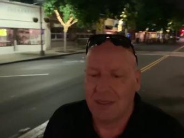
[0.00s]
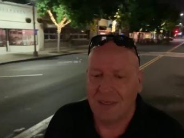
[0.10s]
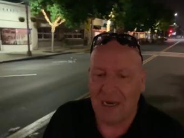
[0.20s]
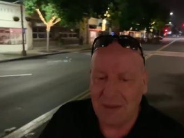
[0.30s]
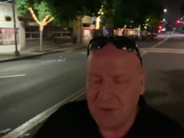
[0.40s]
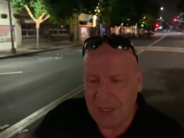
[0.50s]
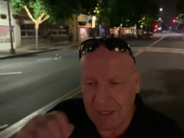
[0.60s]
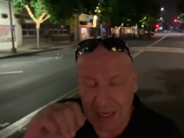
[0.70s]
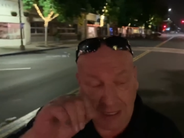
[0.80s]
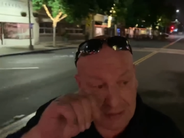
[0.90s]
not even any
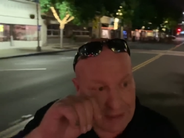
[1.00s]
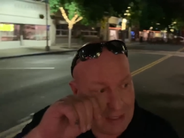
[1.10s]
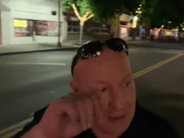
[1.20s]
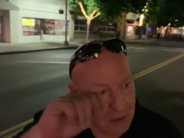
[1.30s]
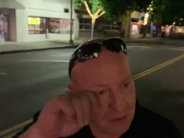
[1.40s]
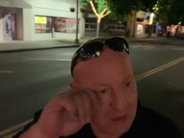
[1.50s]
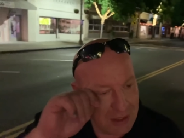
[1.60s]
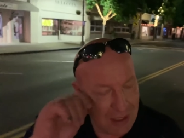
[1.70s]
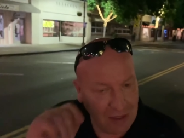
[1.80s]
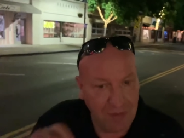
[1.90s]
kind of deal or any
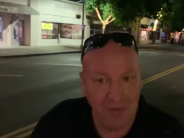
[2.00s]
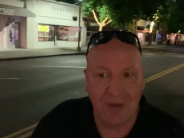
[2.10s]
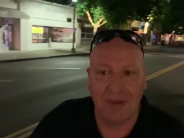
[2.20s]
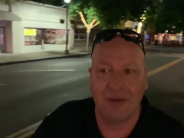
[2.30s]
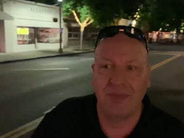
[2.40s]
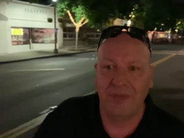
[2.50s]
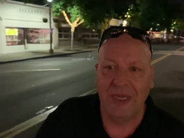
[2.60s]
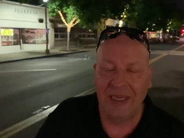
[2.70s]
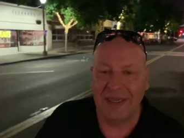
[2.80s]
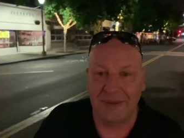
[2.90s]
kind of even
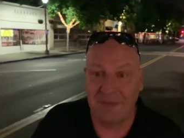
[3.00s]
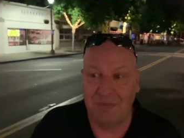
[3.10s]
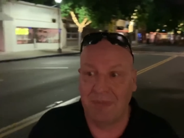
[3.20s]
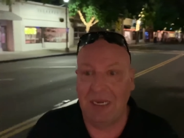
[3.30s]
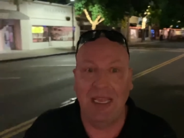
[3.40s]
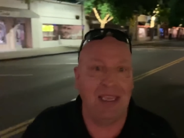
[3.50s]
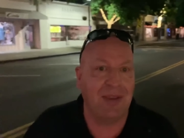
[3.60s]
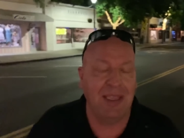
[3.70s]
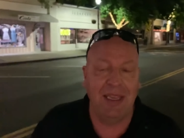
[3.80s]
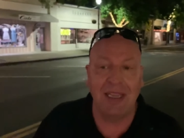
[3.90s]
yeah, any
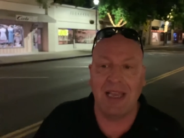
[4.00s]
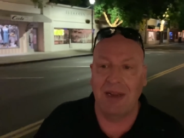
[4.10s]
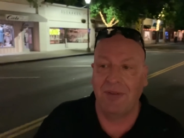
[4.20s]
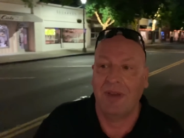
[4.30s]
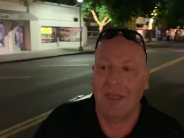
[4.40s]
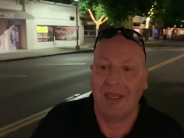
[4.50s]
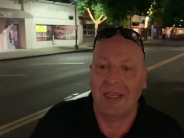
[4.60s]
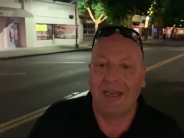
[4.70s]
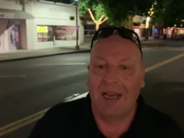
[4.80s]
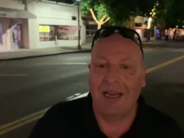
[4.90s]
any kind
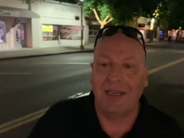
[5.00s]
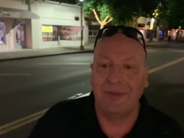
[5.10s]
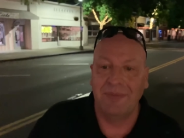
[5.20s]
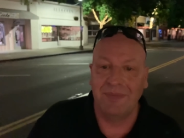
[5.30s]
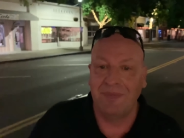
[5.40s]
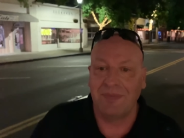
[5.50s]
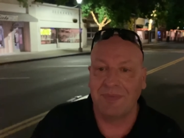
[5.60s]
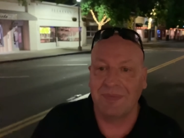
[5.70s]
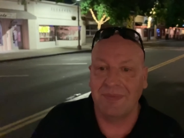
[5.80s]
of um,